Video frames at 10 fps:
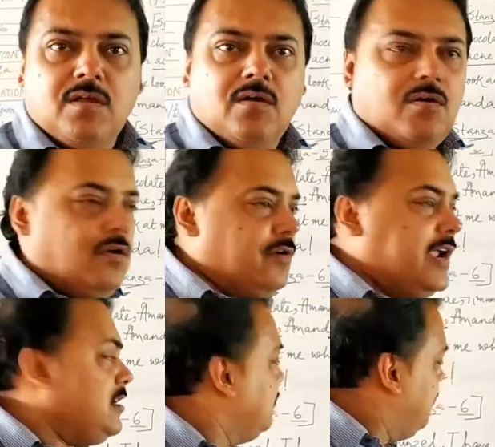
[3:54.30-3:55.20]

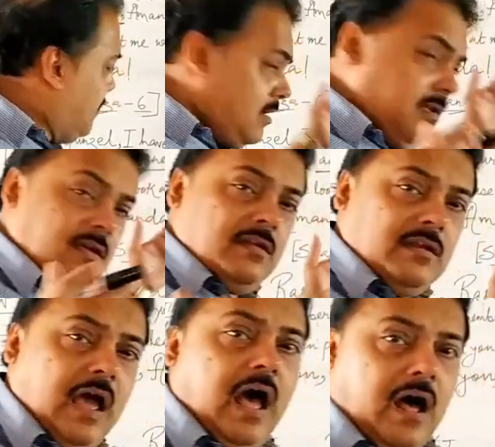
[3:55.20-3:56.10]
Alright?
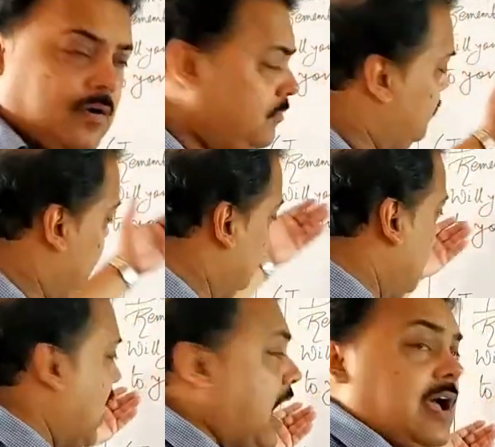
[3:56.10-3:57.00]

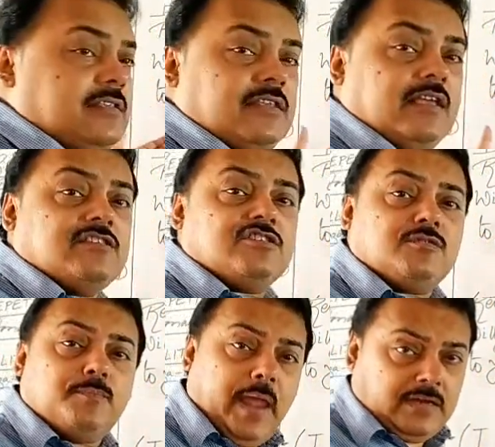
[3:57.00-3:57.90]
Now, as
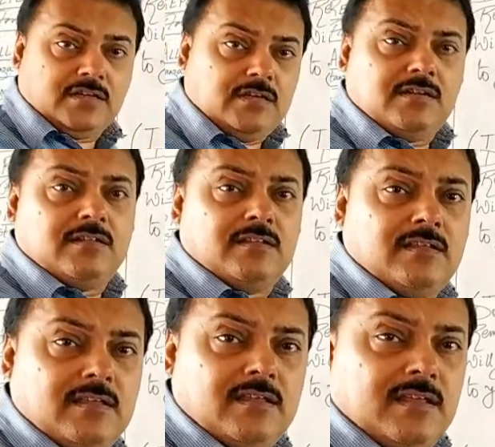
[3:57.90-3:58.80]
expected,
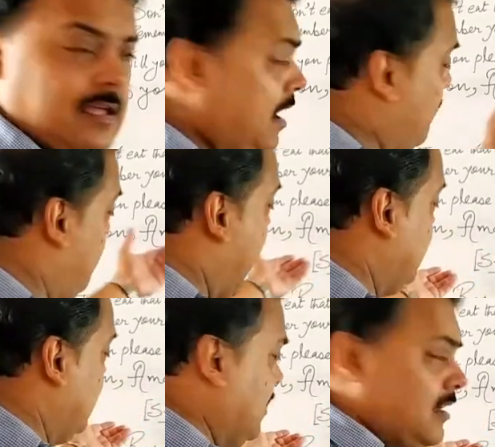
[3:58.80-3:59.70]

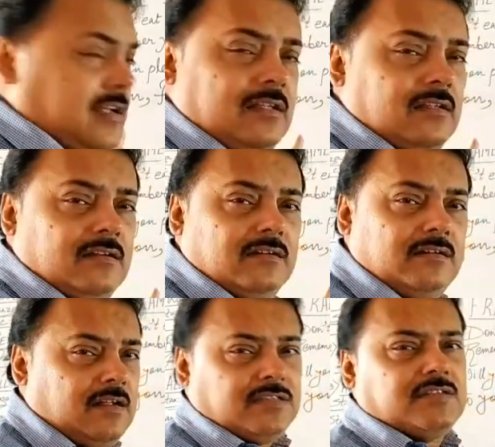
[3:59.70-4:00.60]
Amanda
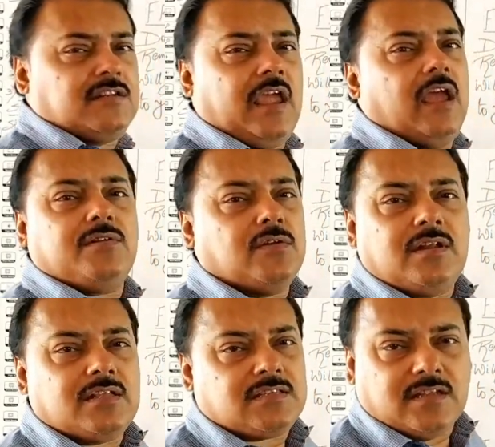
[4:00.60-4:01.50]
doesn't care
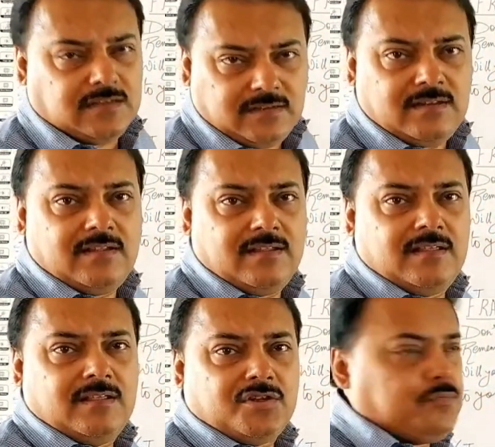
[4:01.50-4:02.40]
to listen
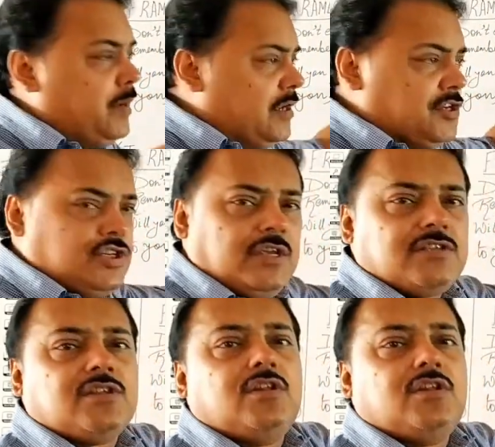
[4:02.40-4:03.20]
because she is